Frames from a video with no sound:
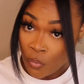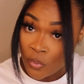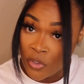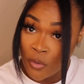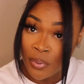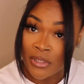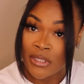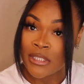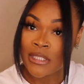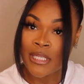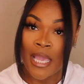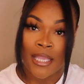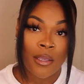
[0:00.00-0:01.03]
when you put the
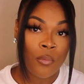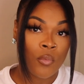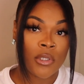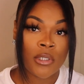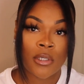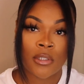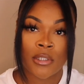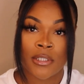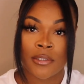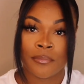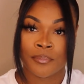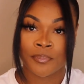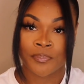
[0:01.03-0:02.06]
second one
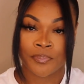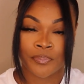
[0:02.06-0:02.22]
on,